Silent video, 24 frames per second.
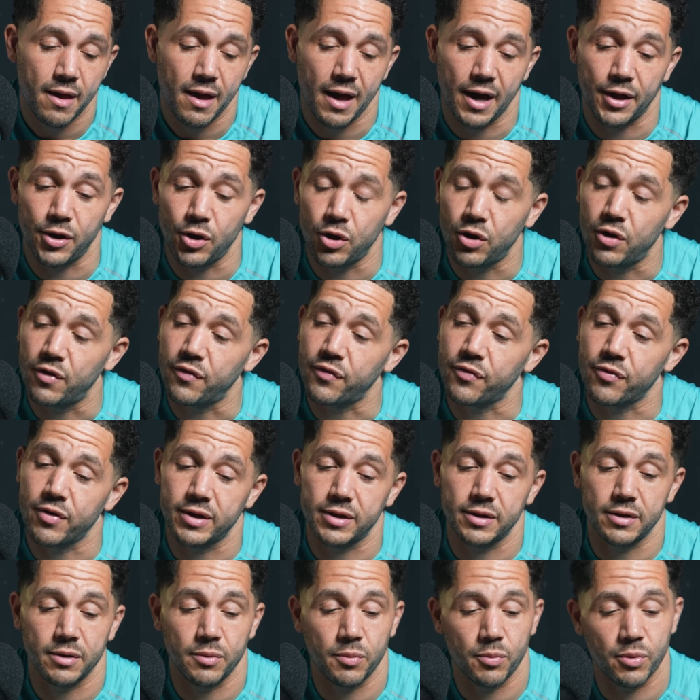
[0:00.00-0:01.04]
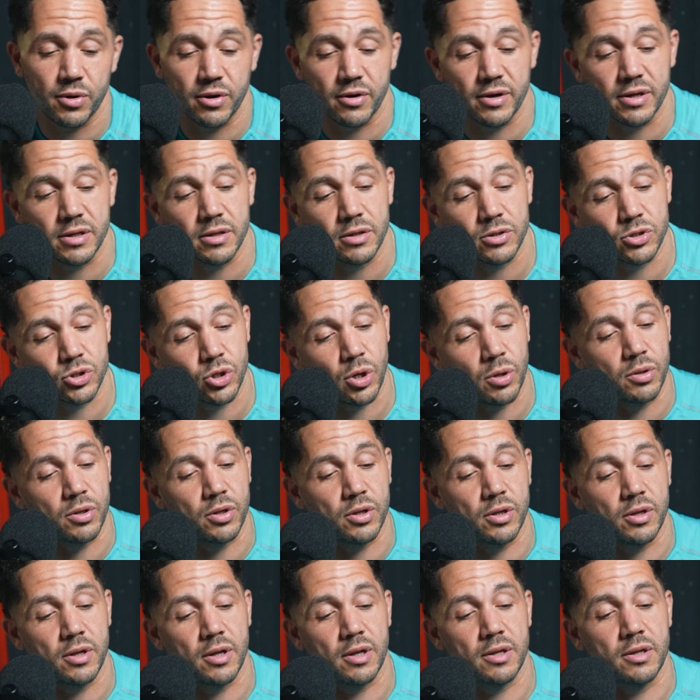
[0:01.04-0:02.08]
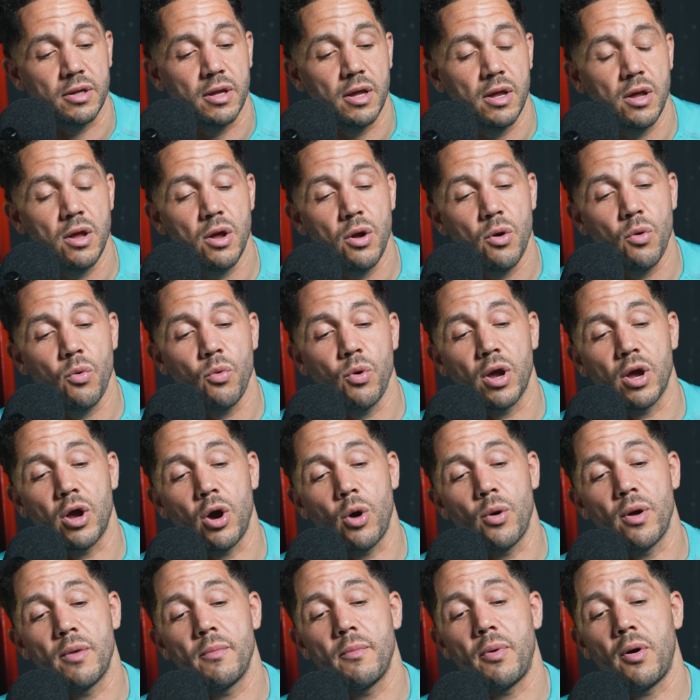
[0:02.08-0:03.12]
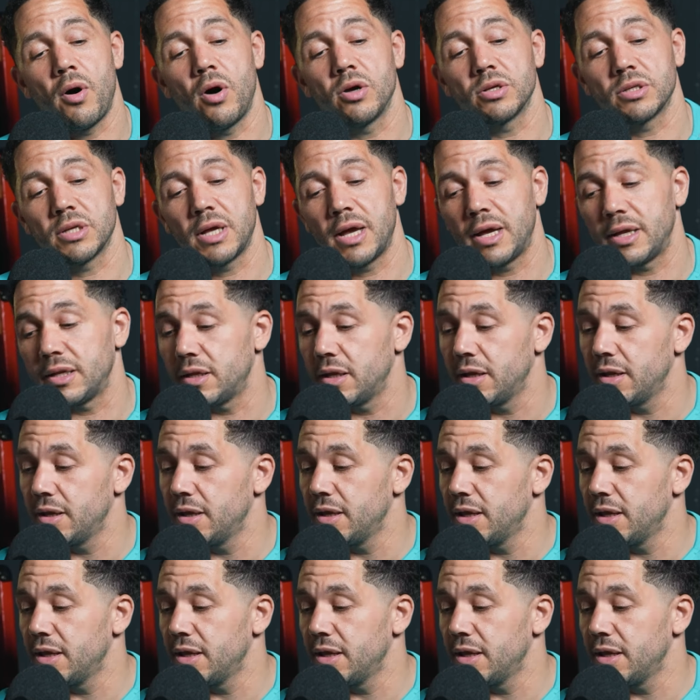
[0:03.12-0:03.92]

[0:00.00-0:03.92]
and her friend and we're in Tottenham and we're going past and